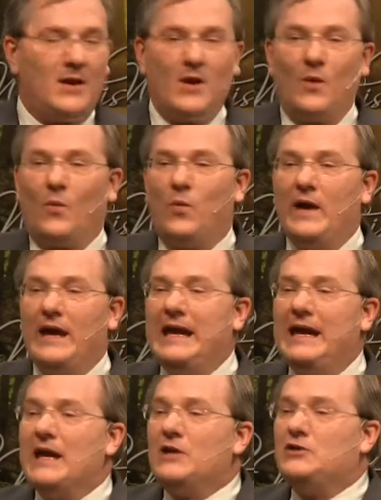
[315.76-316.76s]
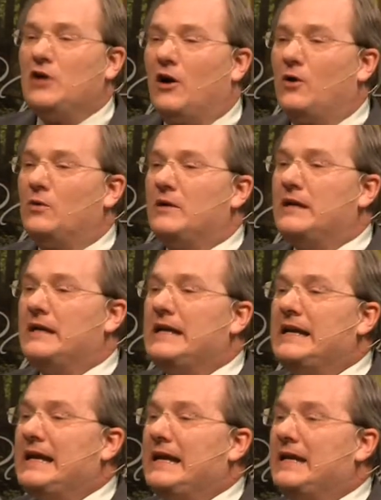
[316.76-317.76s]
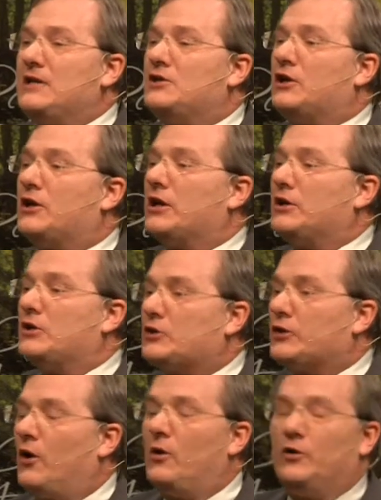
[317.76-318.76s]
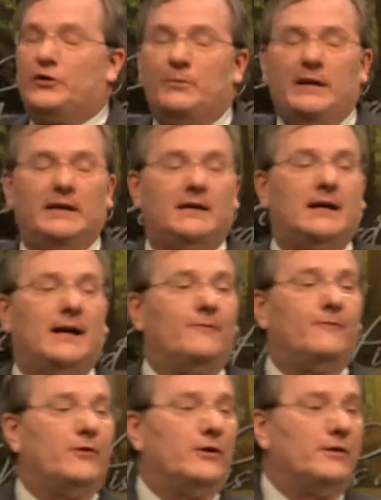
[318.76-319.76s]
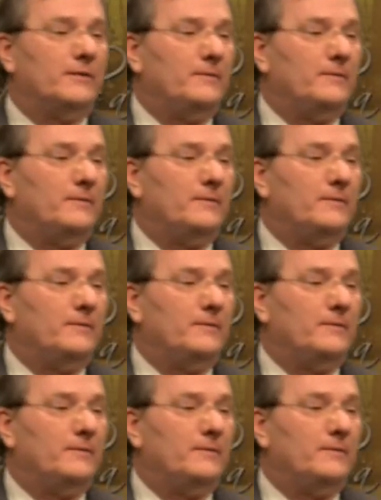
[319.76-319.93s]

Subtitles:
we don't need to control to be in comfort.